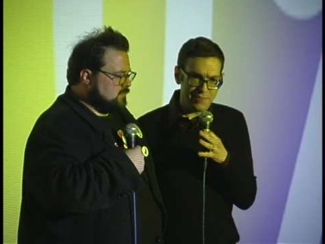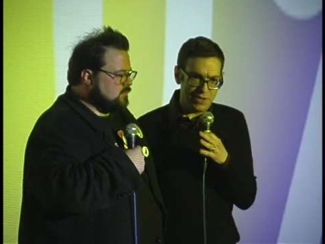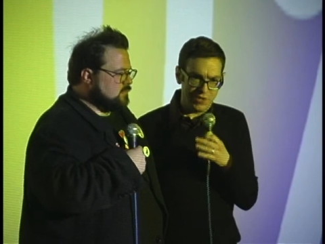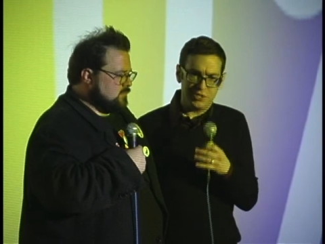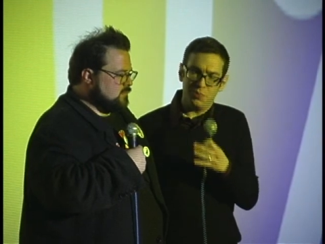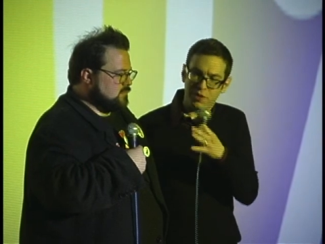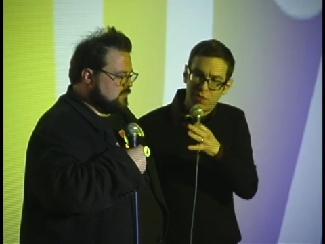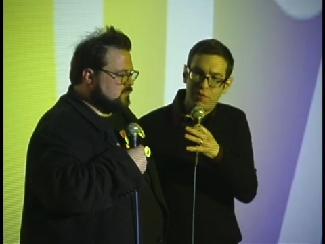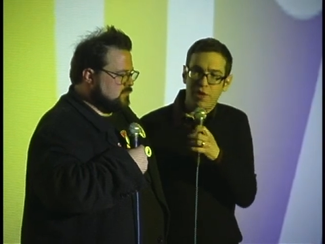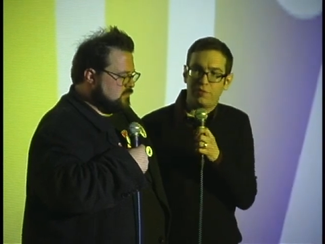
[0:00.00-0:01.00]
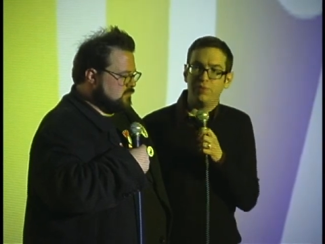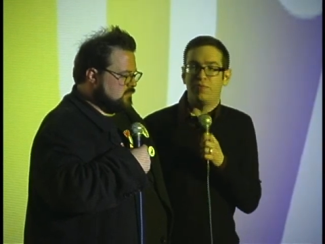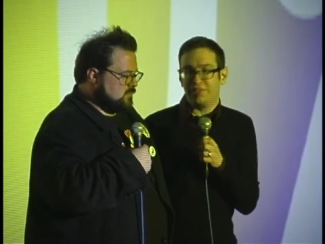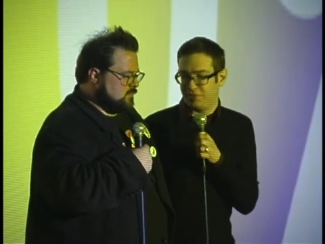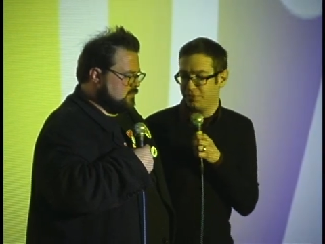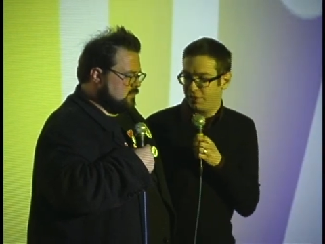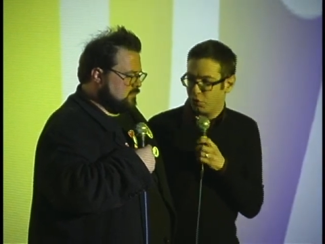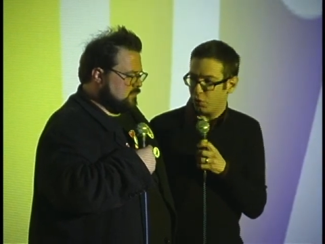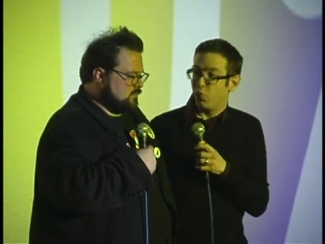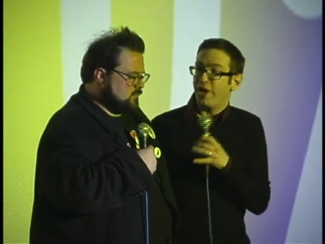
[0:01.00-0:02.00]
Speaker 1: I'm giving it to you, but if the Vail Film Festival is giving you
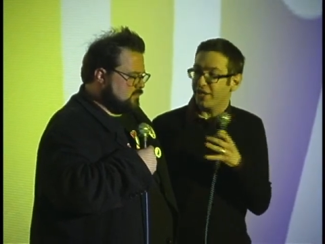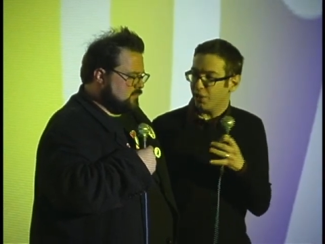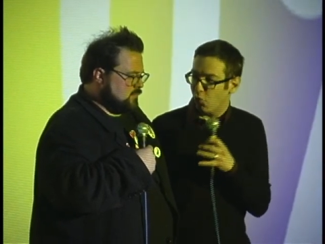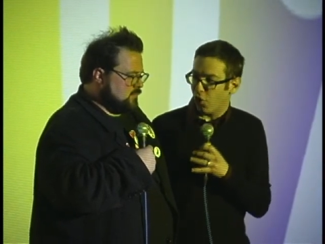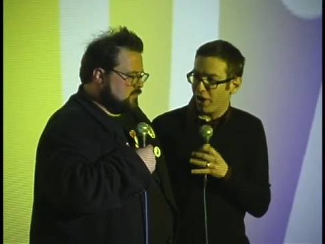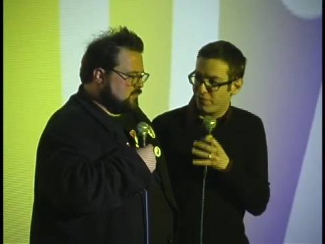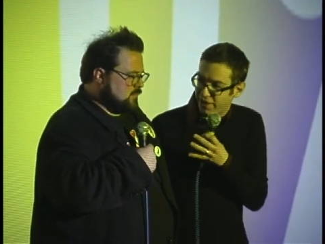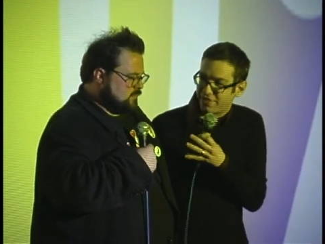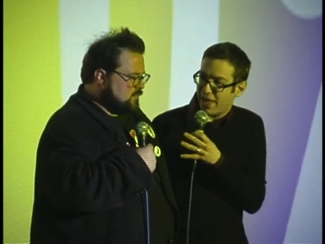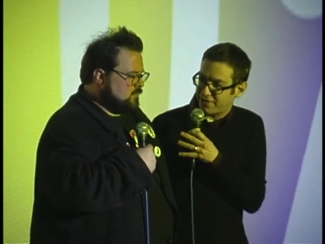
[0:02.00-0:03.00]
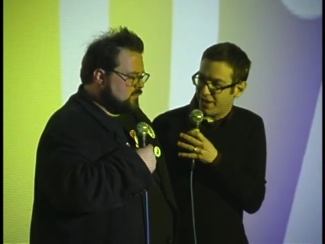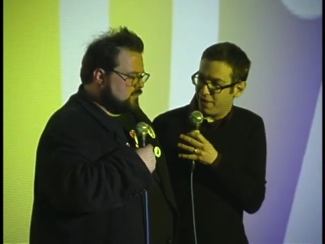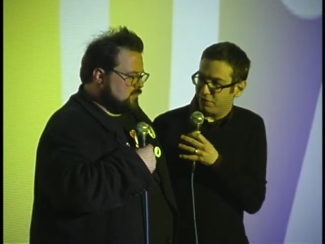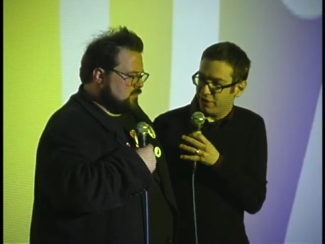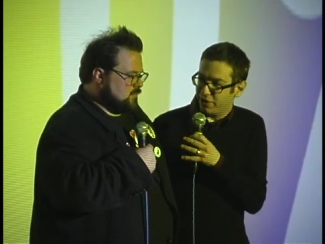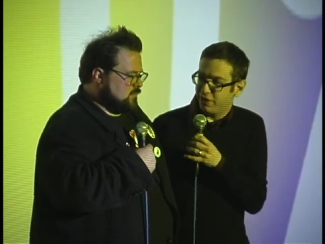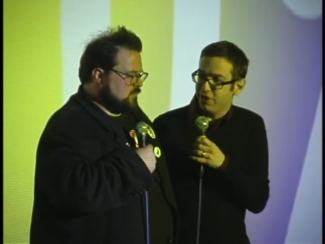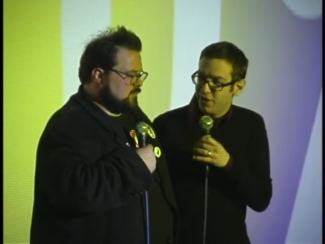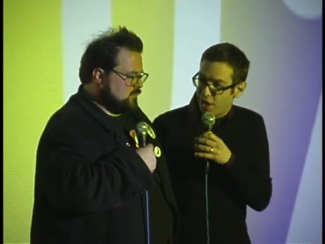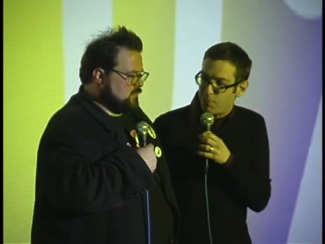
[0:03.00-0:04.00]
a Renegade Award, I feel like that's kind of a
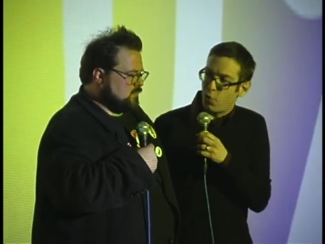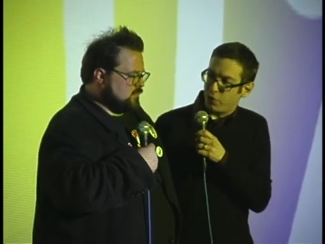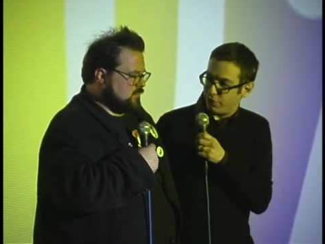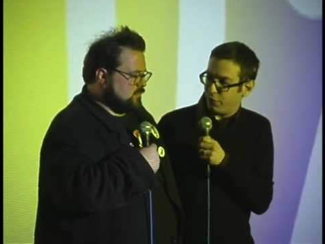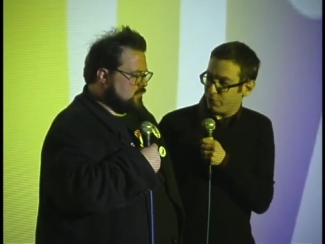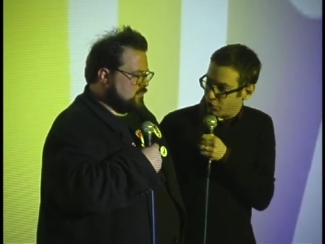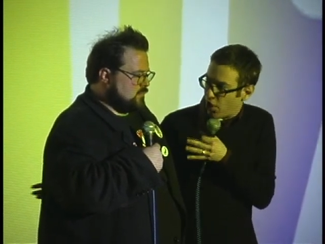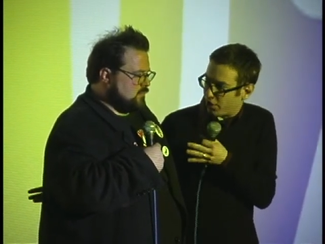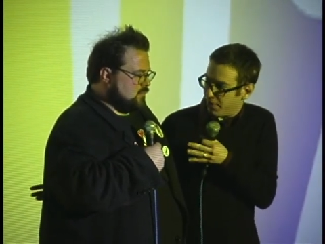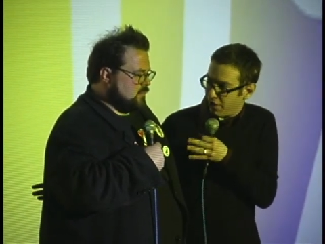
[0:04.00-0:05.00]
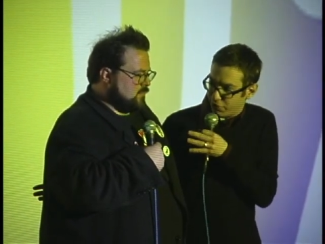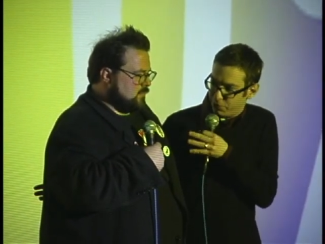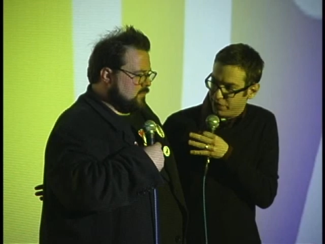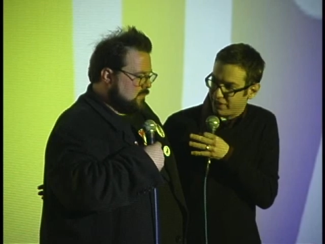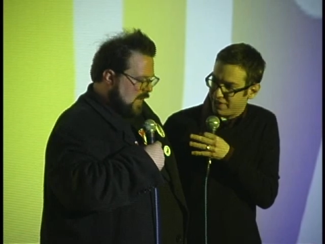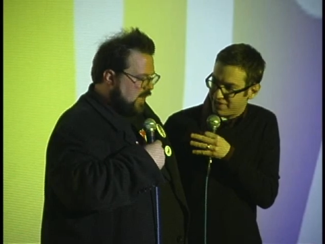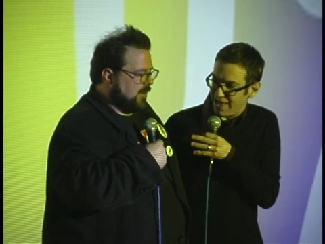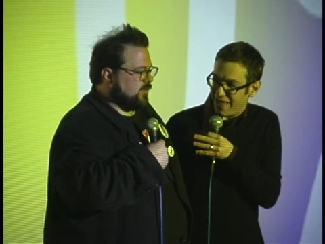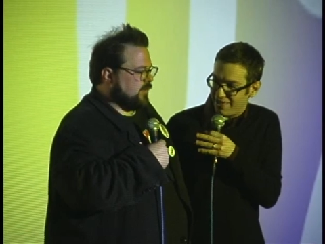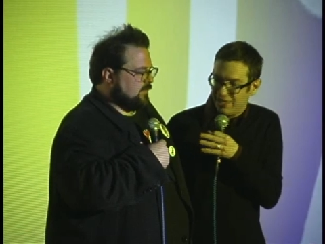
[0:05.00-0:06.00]
appropriate film to talk about a little bit because
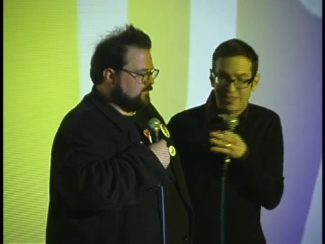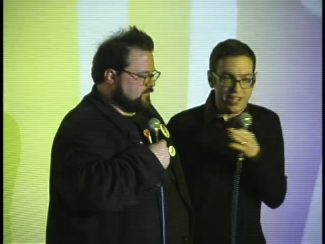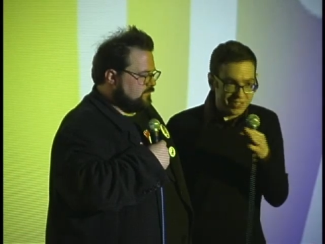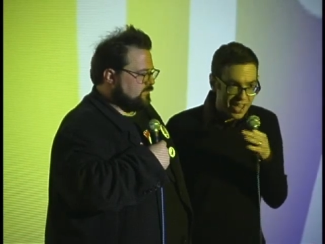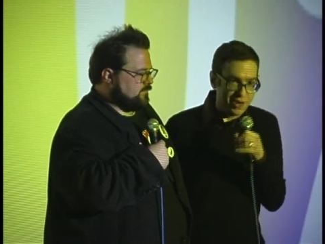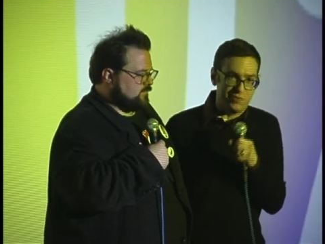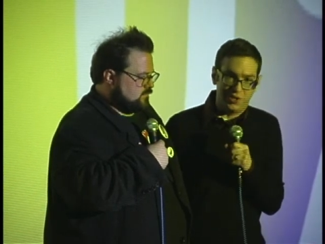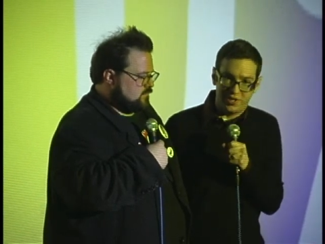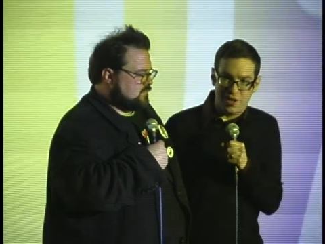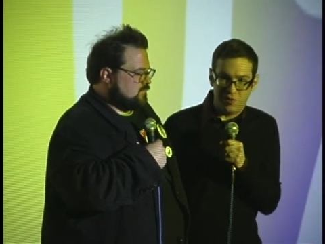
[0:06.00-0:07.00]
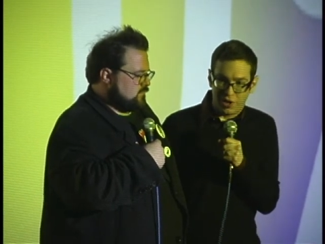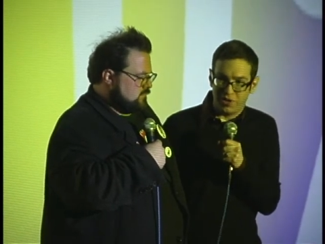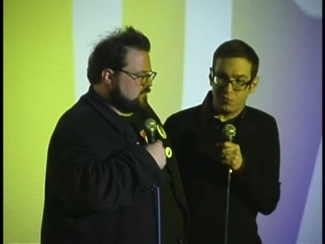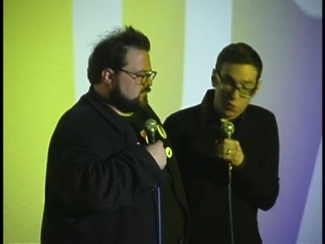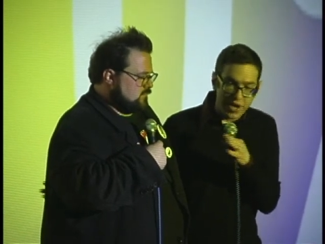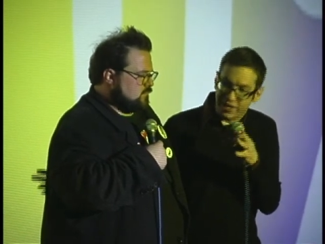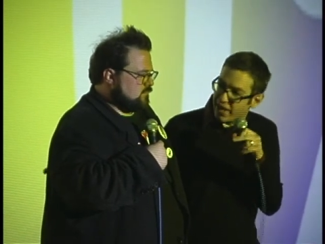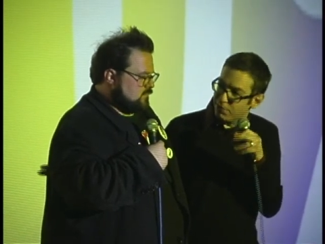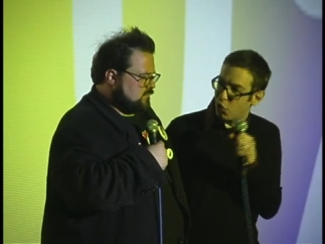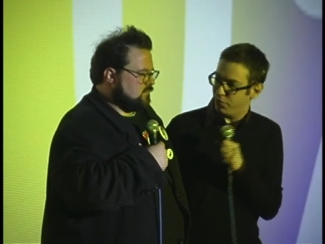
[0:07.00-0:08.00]
I, I, think that's kind of a, a very renegade
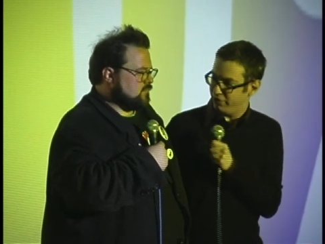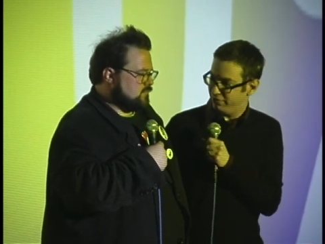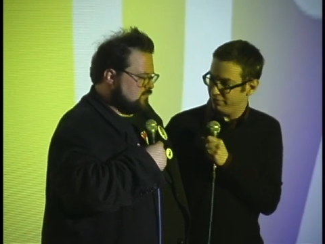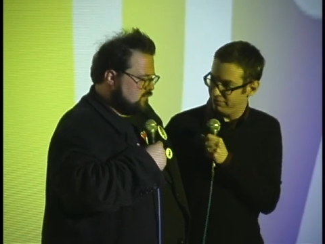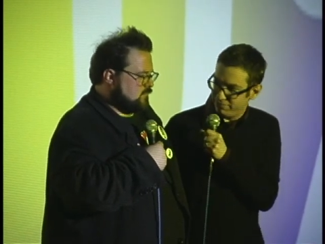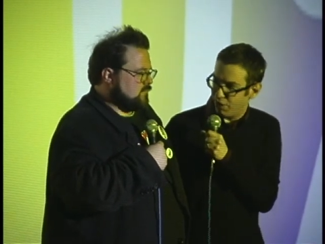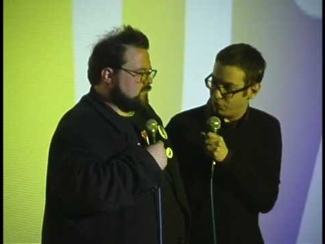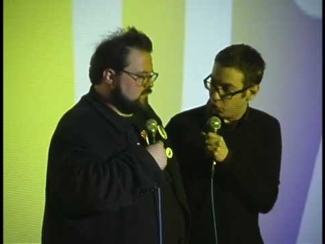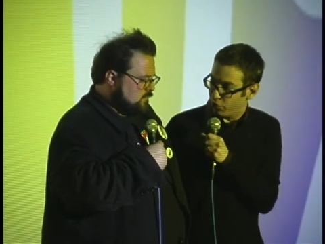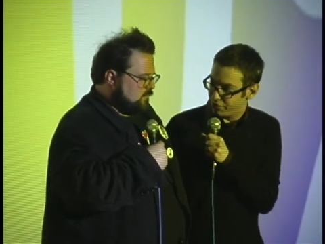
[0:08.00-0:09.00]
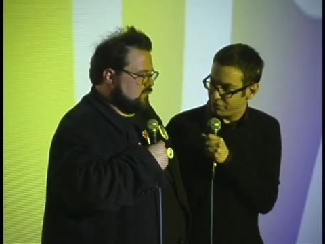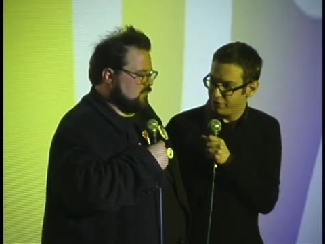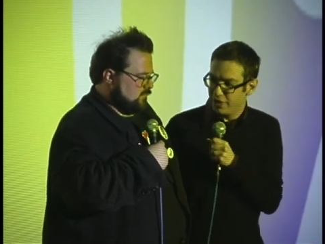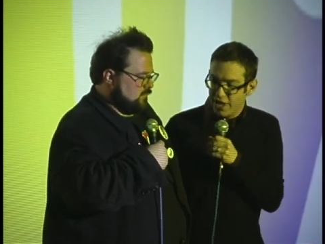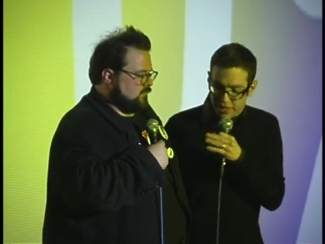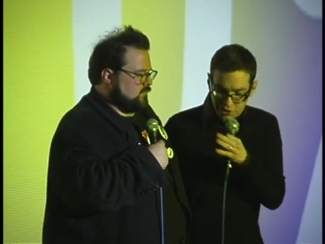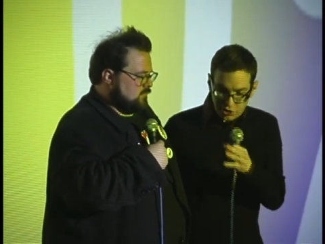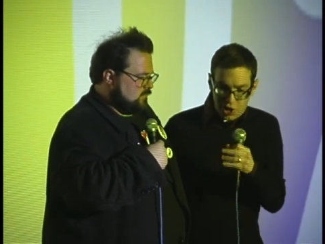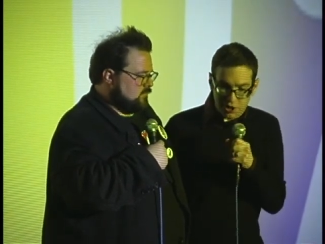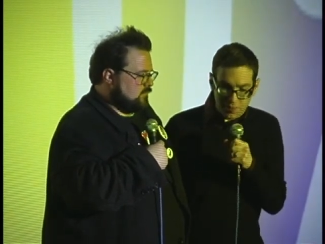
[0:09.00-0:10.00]
moment of yours. Mm-hmm. Can you
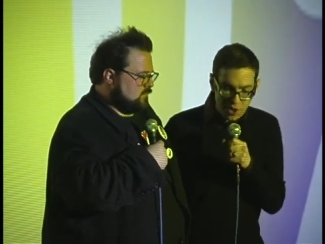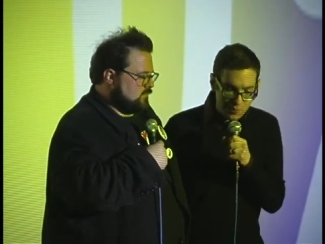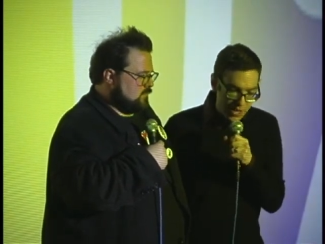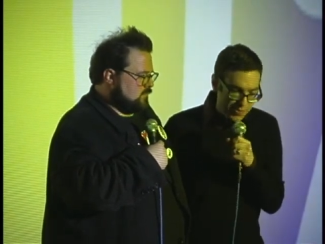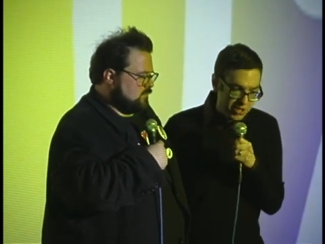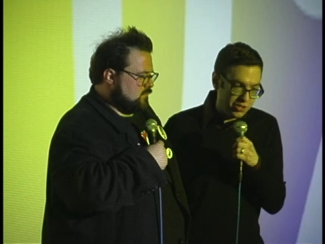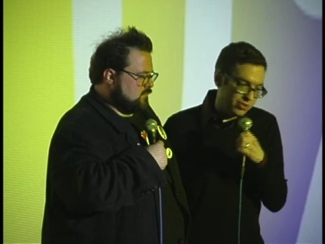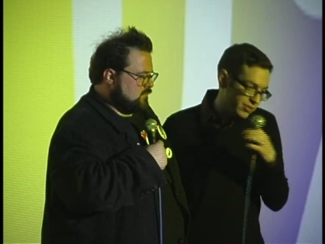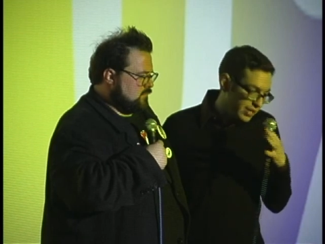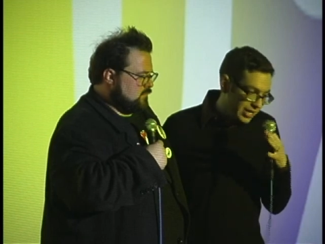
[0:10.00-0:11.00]
talk about maybe